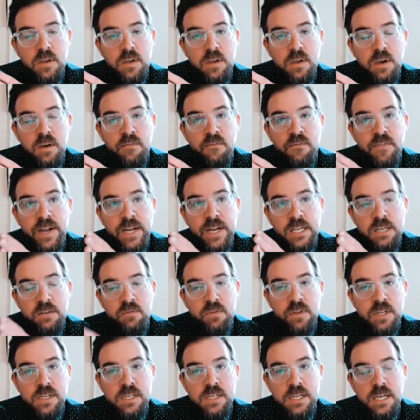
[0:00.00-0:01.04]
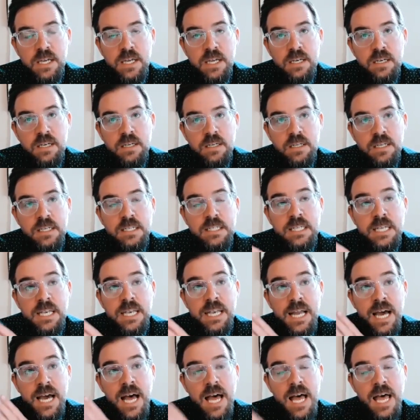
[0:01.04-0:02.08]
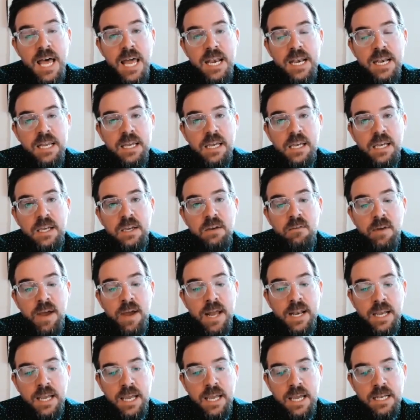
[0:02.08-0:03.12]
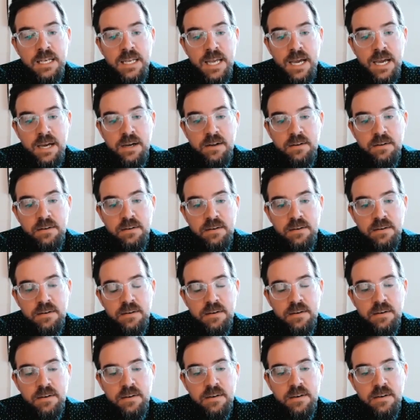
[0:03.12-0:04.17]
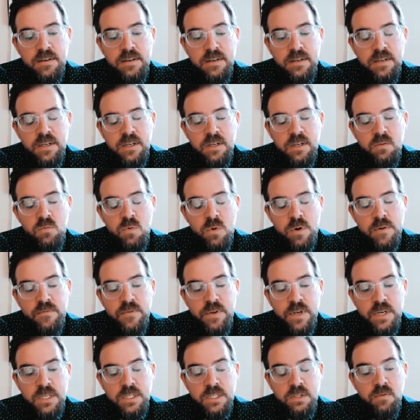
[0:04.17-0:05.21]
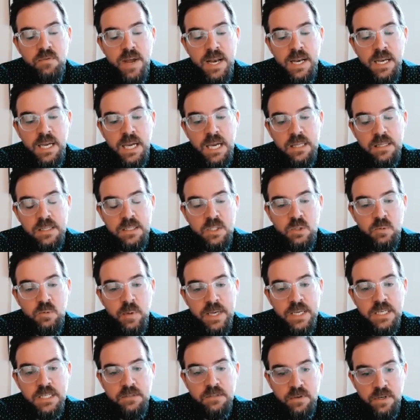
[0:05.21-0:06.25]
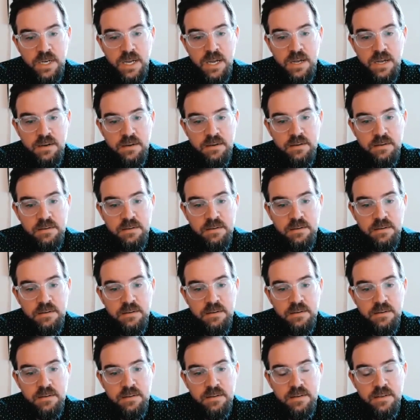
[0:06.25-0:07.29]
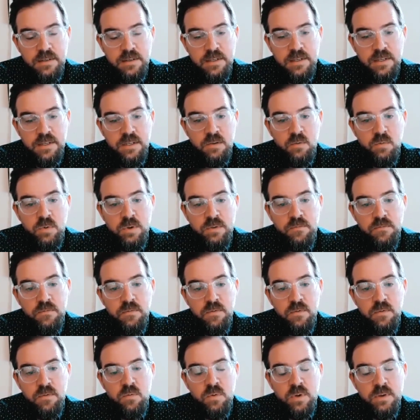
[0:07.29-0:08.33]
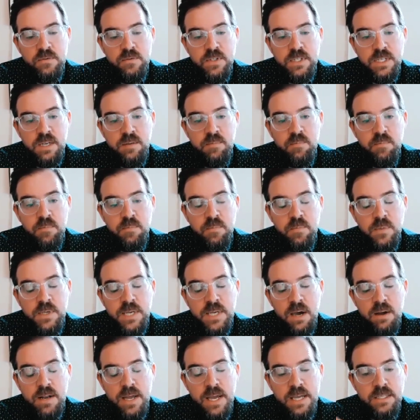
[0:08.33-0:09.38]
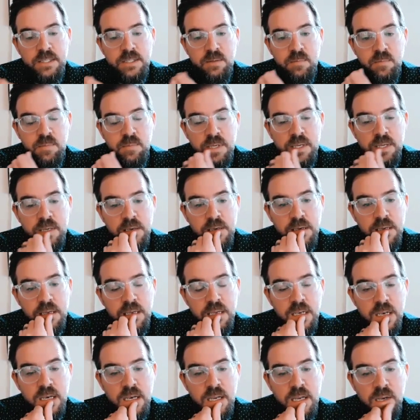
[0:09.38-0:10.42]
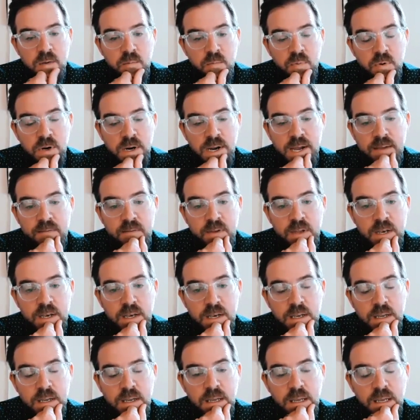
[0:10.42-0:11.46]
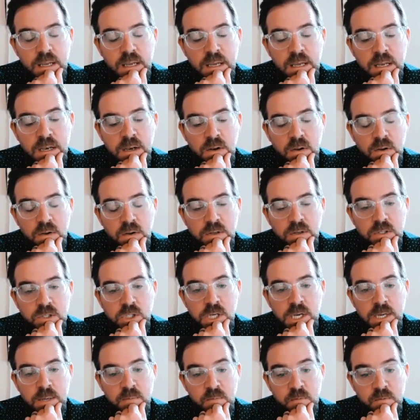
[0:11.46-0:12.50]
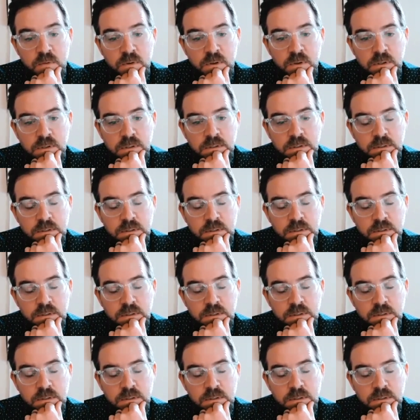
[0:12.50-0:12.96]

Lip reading: effectively done is not eradicate doubt. What we've done is eradicate the space for doubt. We've said doubt has to be hidden and private and shameful